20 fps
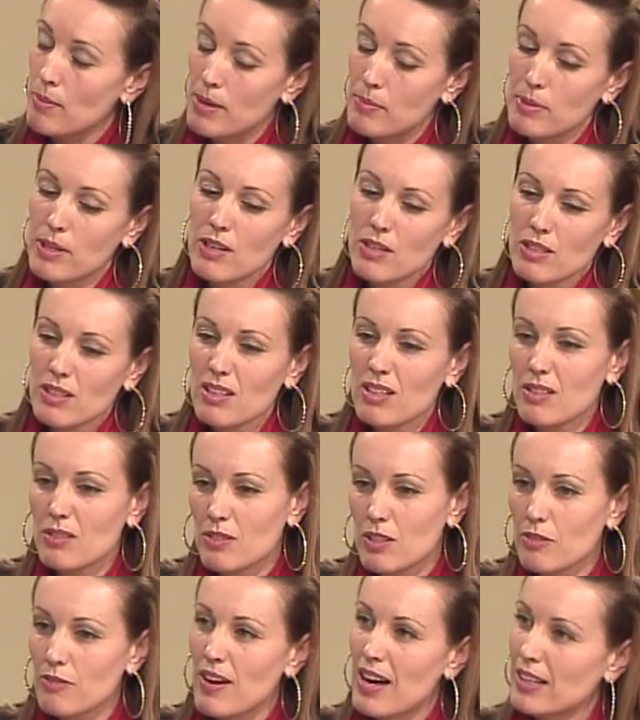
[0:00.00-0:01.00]
I mean, because of
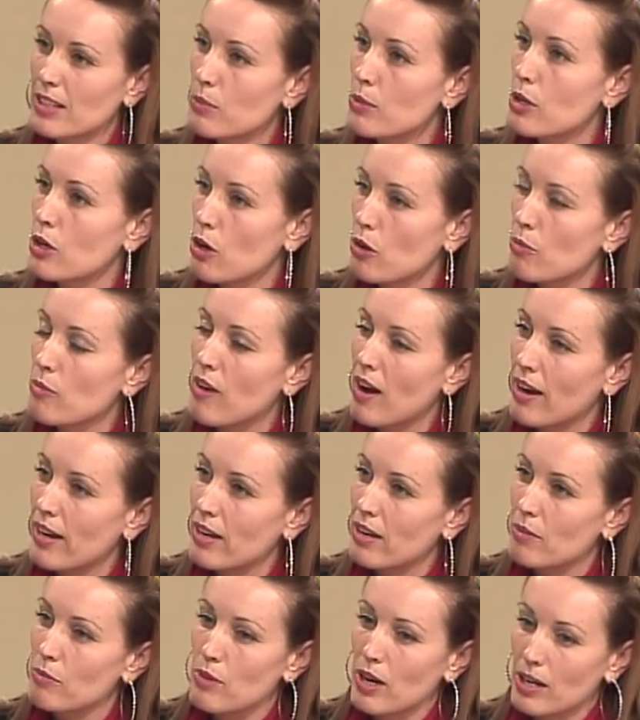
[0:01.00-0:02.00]
the fact that we go
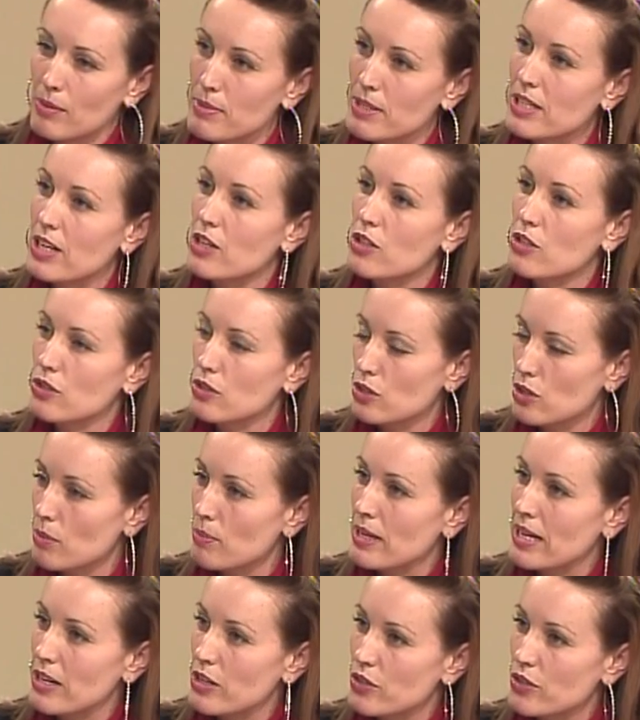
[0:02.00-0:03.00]
via recommendations,
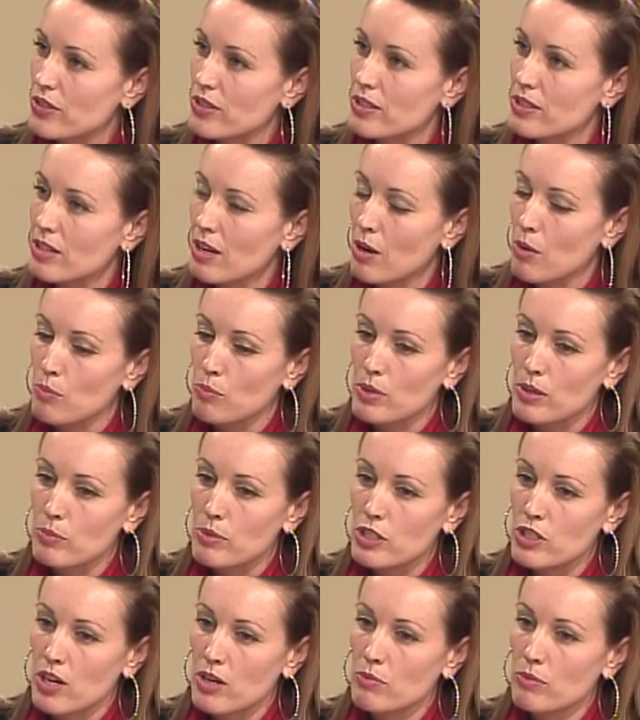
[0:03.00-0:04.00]
nominations,
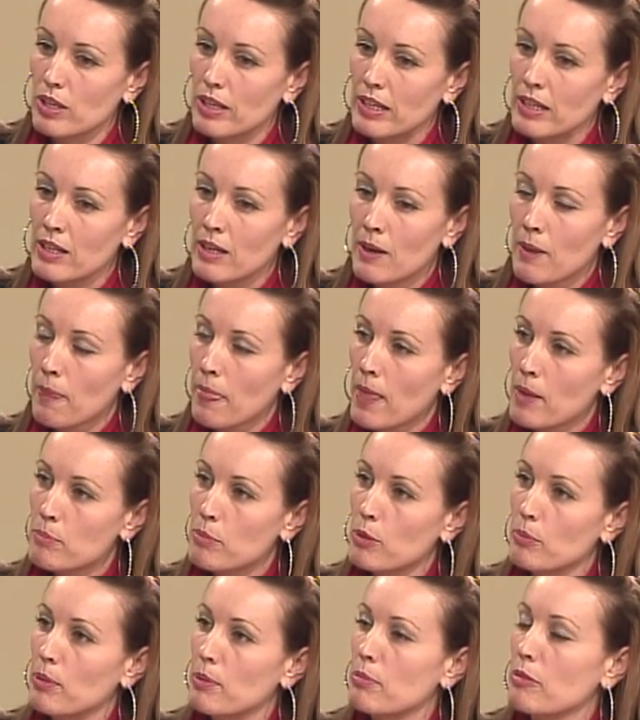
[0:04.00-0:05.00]
we generally
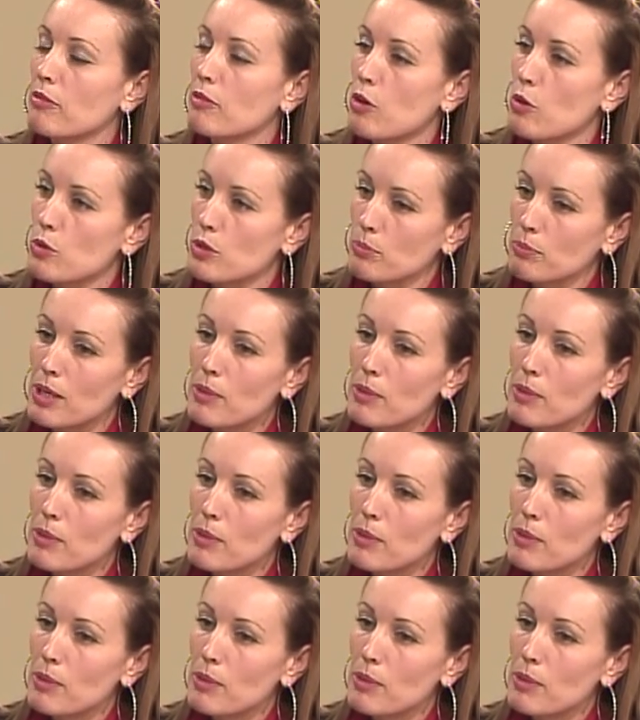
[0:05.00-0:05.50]
put people forward.